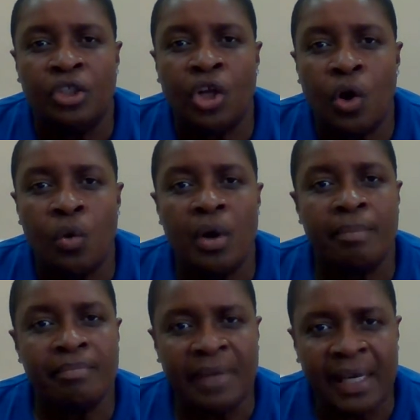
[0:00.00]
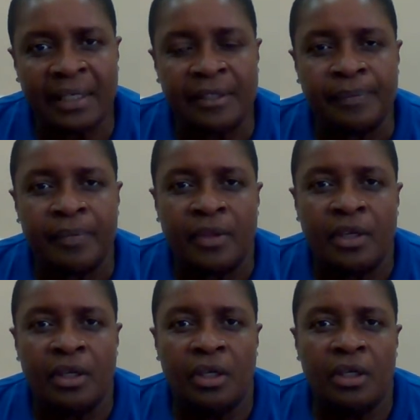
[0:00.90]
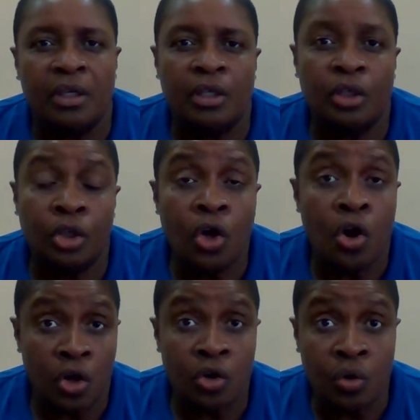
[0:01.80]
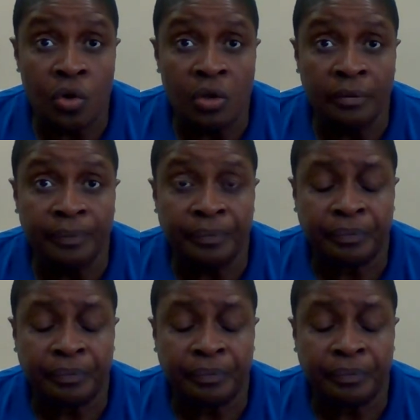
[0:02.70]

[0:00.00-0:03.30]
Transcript: Now, men, long ago,